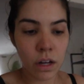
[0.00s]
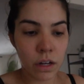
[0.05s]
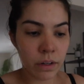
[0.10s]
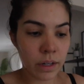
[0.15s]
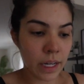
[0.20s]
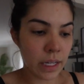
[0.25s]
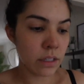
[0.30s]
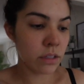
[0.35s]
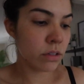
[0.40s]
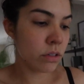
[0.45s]

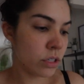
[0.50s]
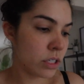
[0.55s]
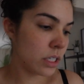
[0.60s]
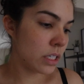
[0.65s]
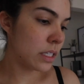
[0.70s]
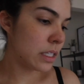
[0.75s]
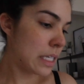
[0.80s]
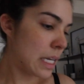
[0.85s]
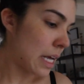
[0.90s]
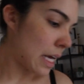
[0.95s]
Okay, so
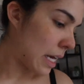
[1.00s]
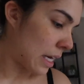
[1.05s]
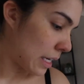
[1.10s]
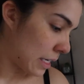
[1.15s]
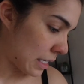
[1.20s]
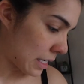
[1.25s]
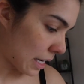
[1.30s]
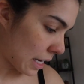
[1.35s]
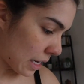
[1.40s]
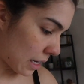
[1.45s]
she's
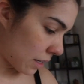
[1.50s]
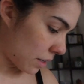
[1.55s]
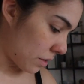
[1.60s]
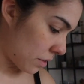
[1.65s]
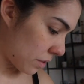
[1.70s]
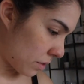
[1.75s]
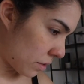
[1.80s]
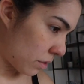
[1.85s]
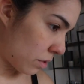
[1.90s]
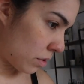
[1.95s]
knocked
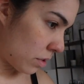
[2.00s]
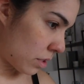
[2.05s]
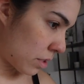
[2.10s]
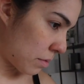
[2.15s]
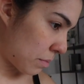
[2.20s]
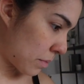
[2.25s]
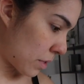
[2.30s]
out.